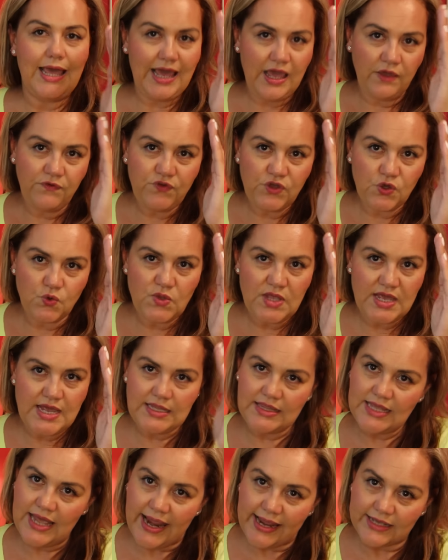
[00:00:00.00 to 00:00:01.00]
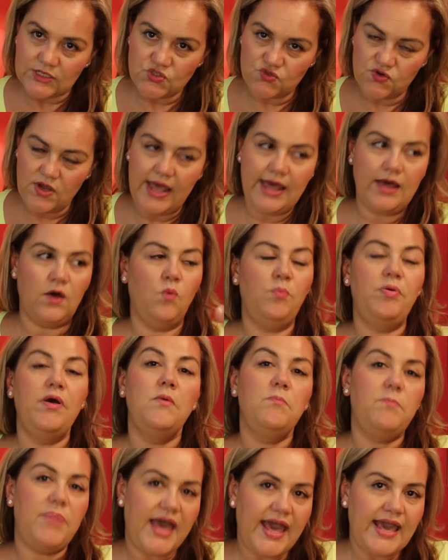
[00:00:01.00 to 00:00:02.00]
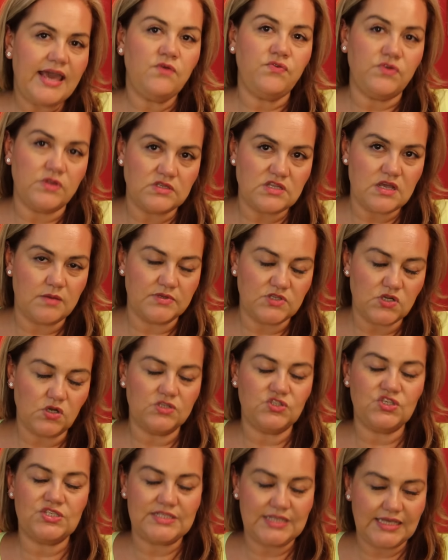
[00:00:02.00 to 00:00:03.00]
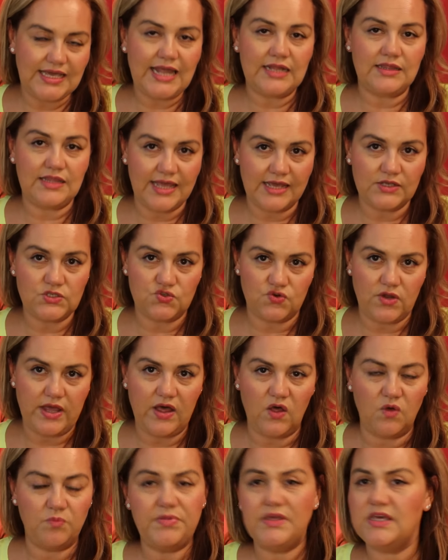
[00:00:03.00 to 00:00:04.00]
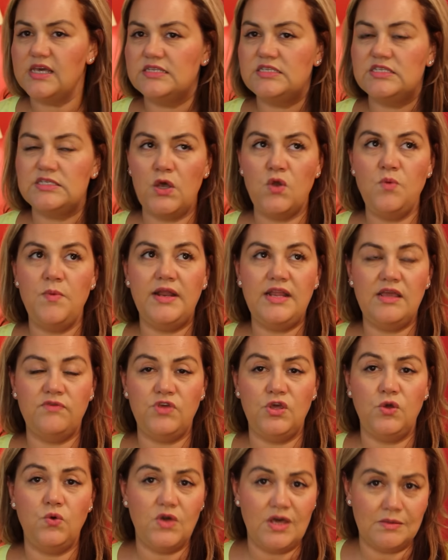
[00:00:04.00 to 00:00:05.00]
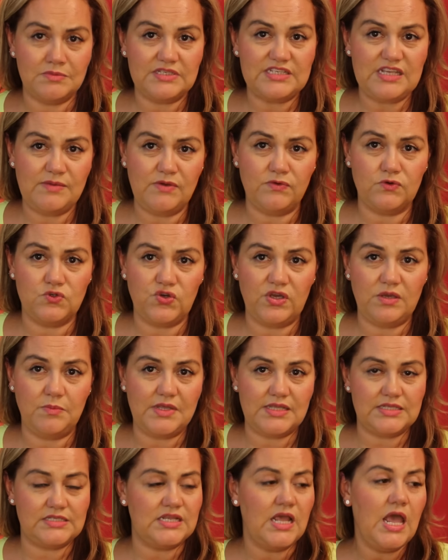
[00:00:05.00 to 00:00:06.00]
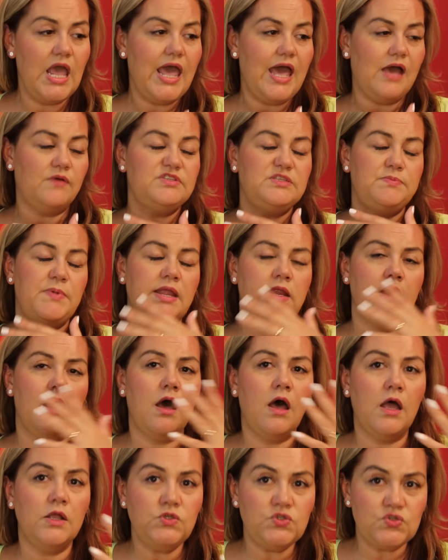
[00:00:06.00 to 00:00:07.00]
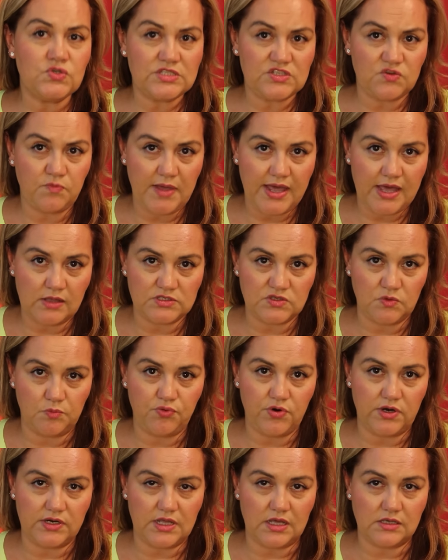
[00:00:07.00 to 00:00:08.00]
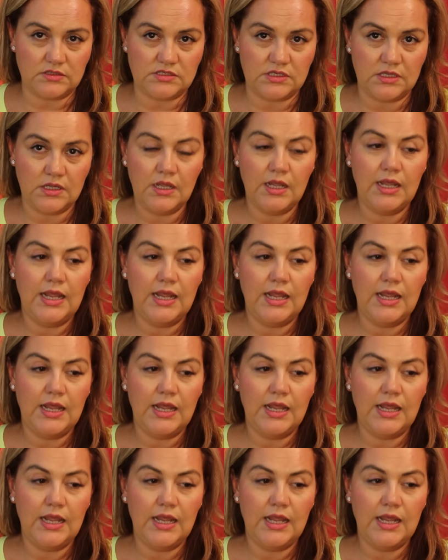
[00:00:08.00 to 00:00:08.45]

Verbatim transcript: If you need that extra help, pay for the dermatologist and get the extra help because so many of you who come to see me for treatments have spent hundreds of pounds on product